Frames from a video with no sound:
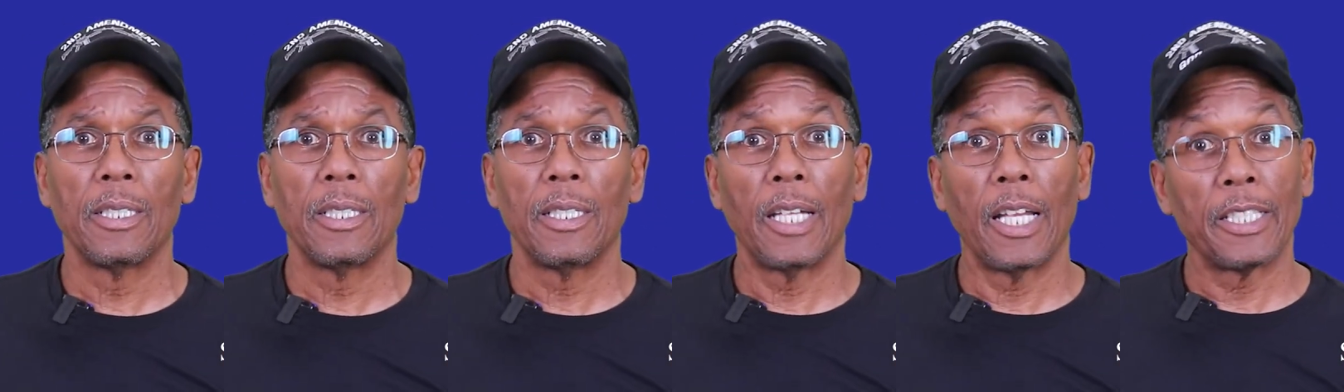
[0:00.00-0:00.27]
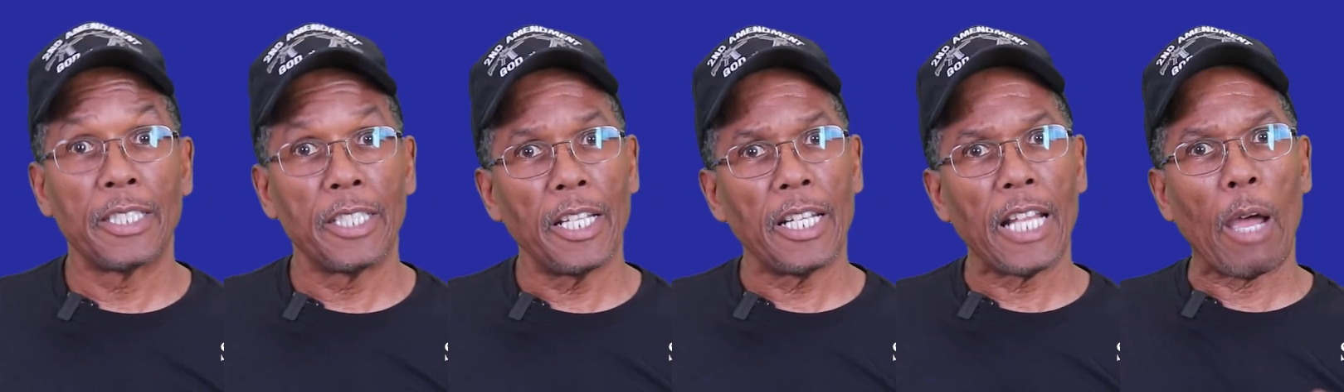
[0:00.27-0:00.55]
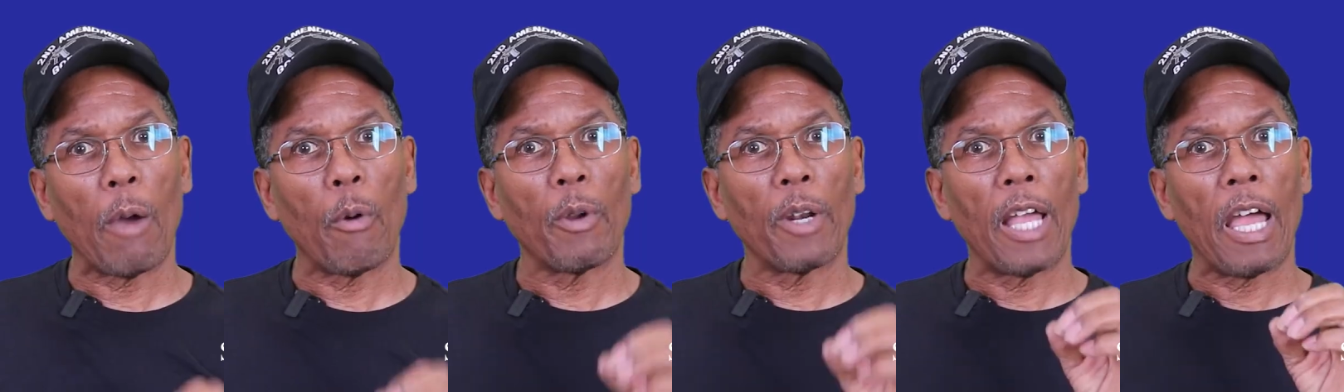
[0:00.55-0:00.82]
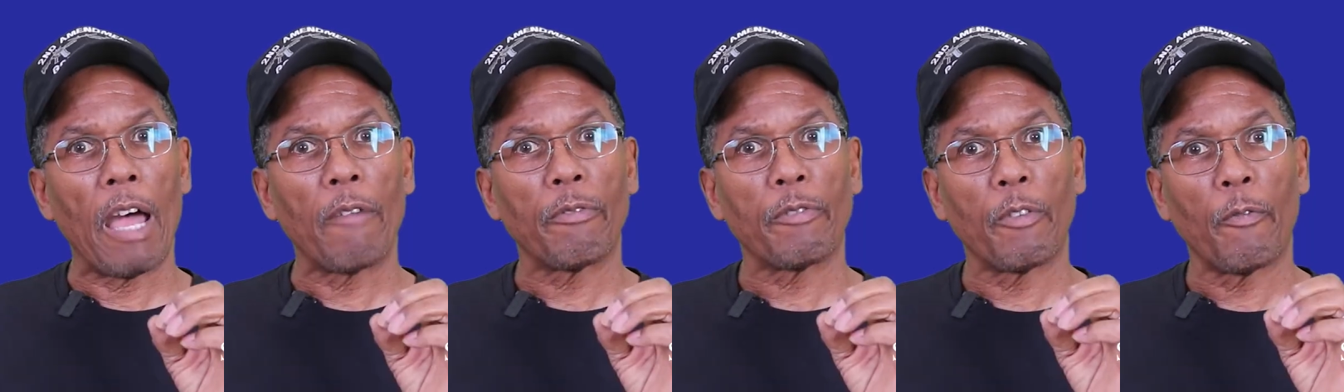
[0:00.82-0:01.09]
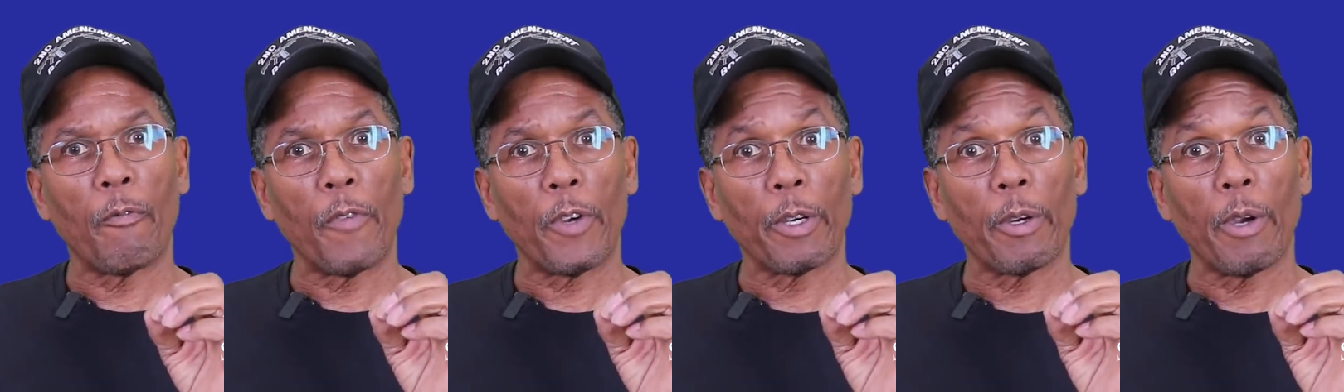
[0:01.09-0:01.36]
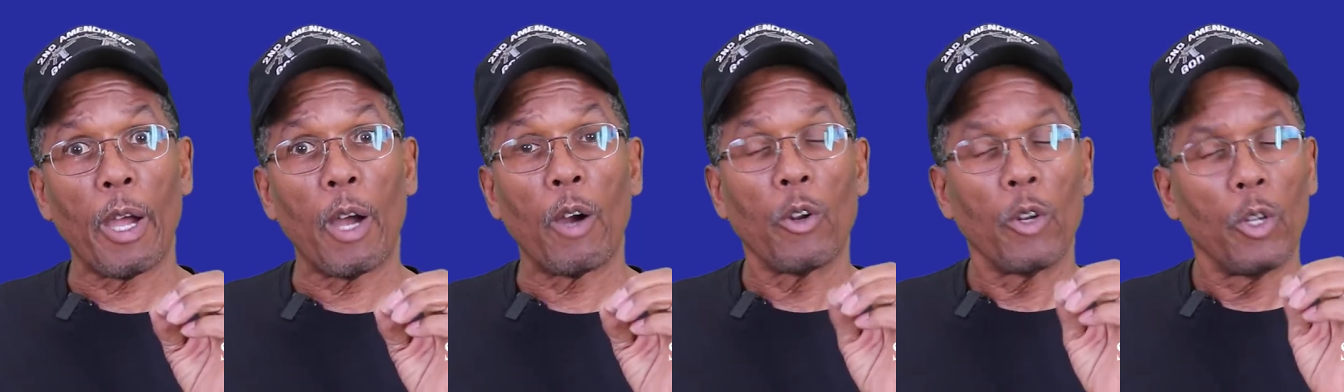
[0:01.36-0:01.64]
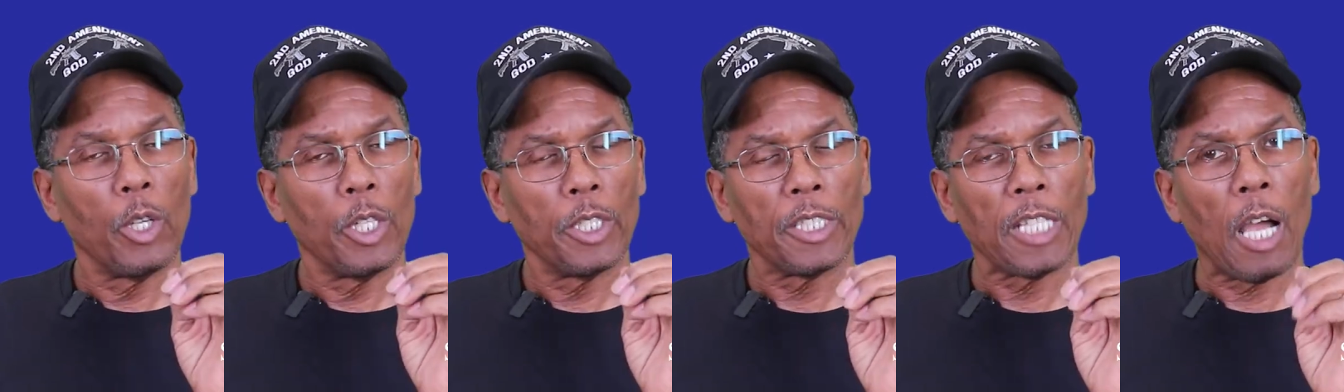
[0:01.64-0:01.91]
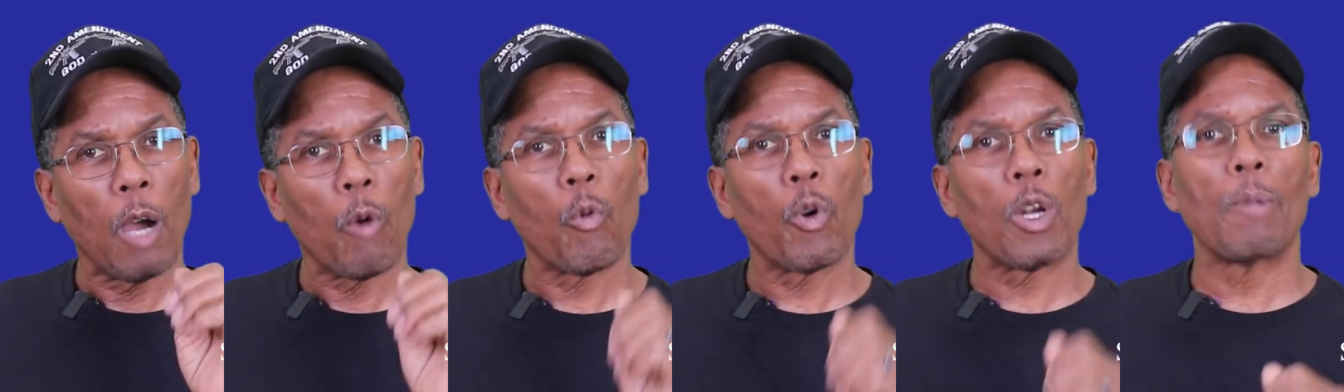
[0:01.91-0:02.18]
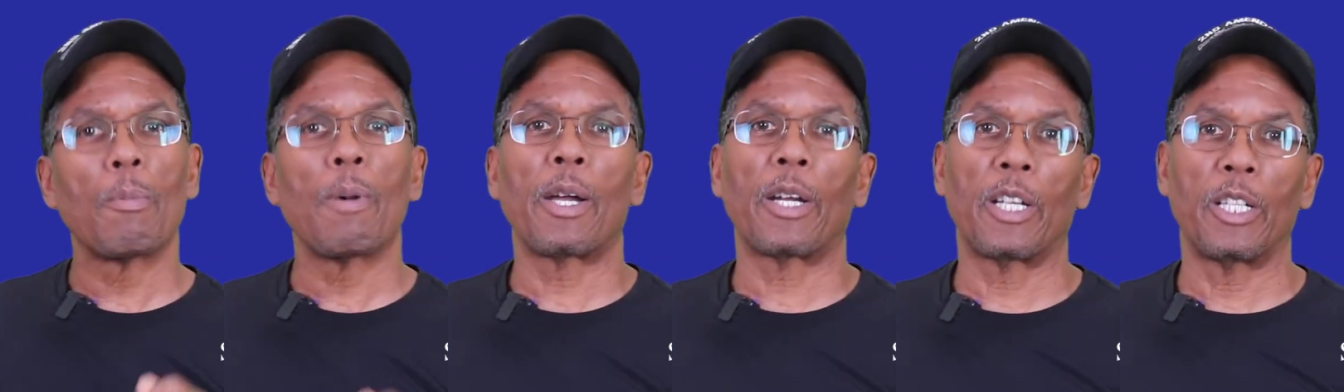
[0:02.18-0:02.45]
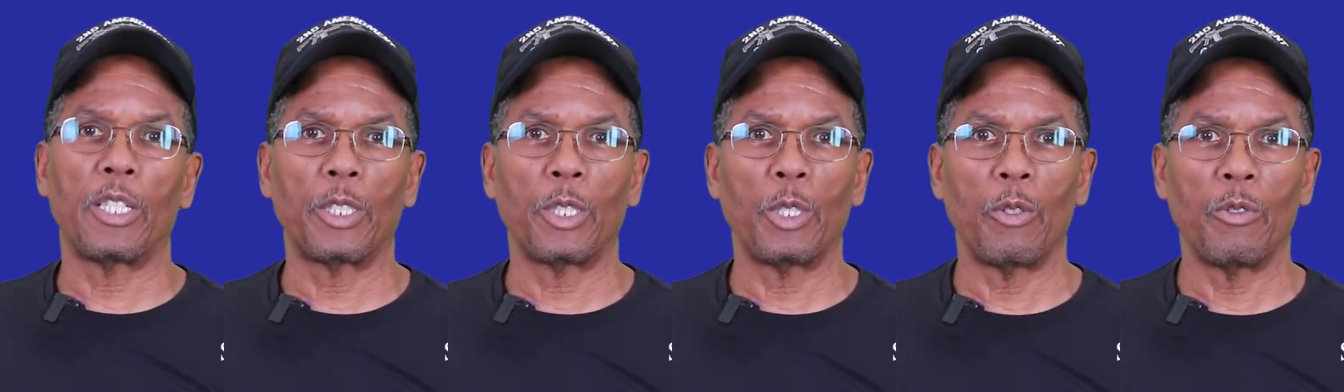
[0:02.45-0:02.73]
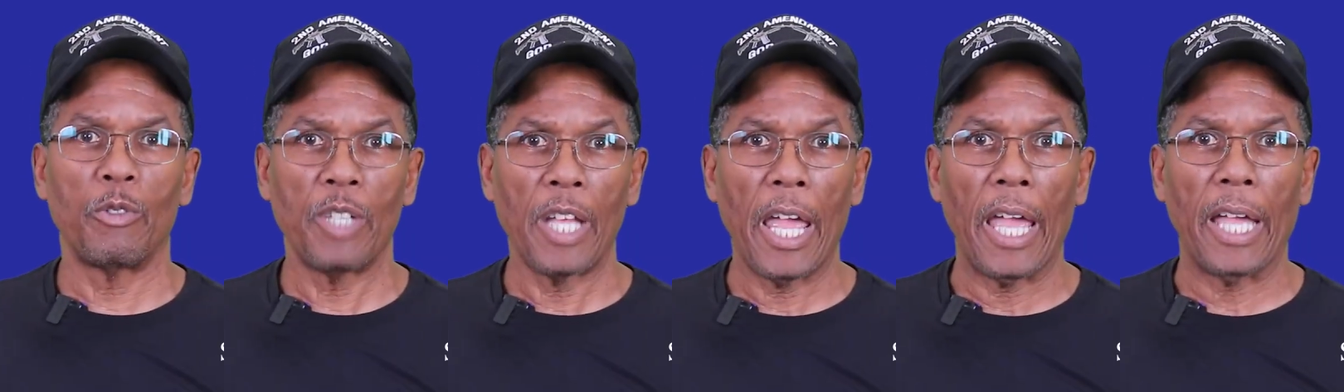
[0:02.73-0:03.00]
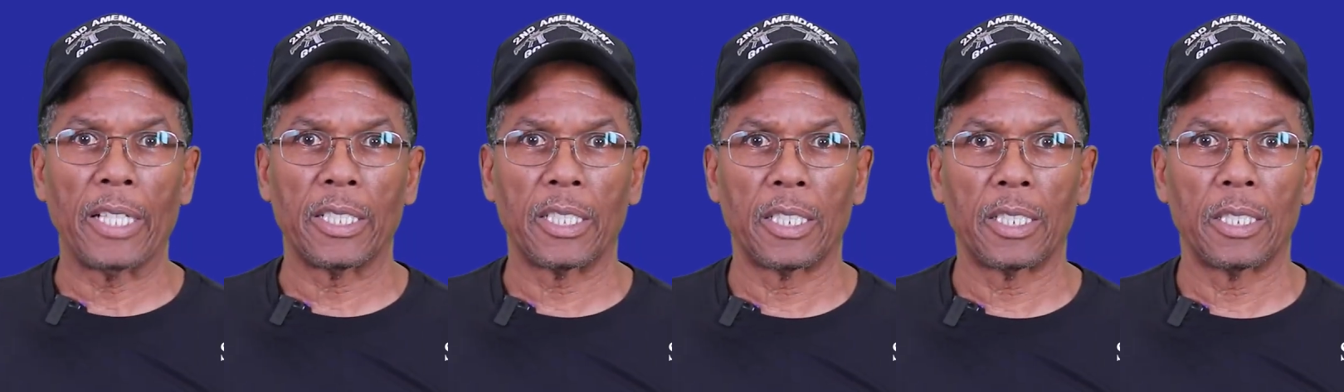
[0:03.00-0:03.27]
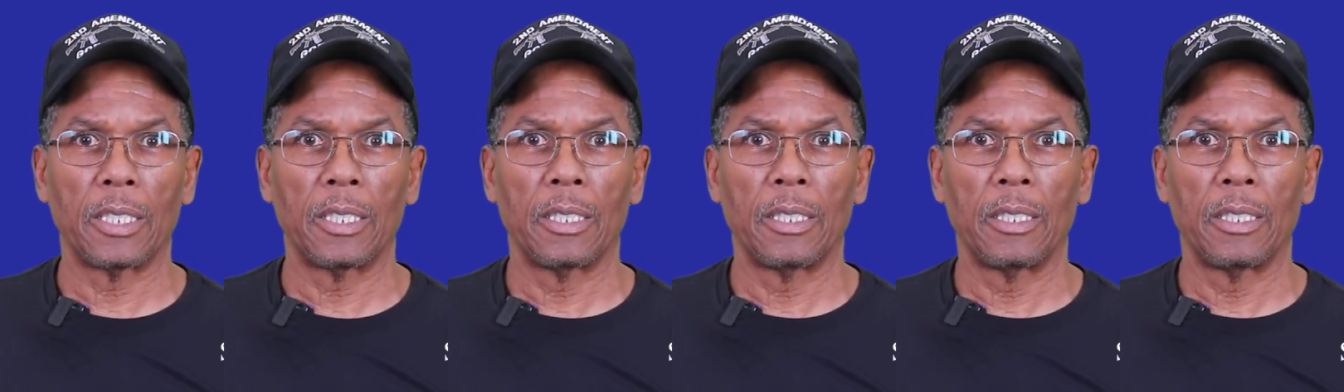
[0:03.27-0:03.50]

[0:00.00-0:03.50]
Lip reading: And then I would have to figure out, now what am I going to do next?